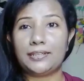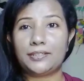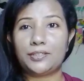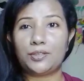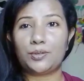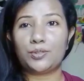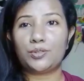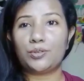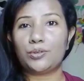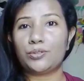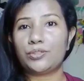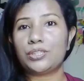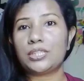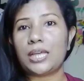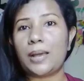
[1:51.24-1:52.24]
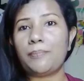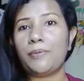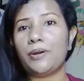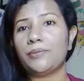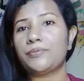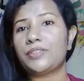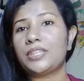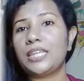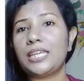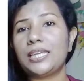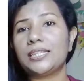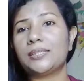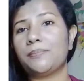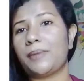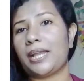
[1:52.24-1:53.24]
ends. So some of
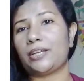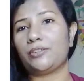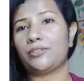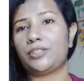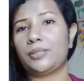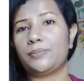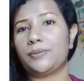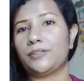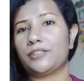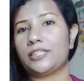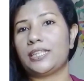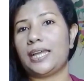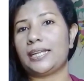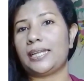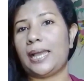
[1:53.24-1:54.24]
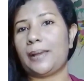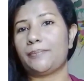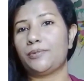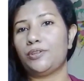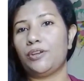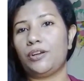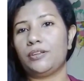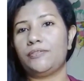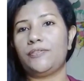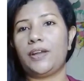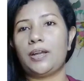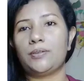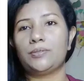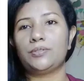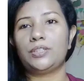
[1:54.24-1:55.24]
these microtubules that have not
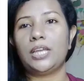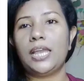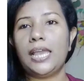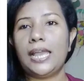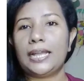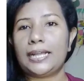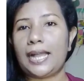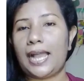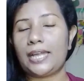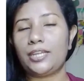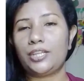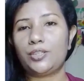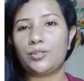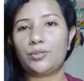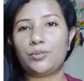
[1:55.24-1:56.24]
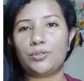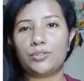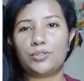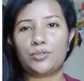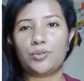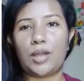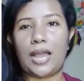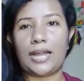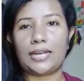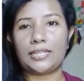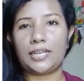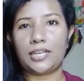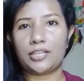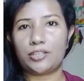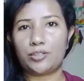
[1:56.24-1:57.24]
found kinetochores to
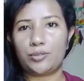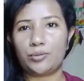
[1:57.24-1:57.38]
attach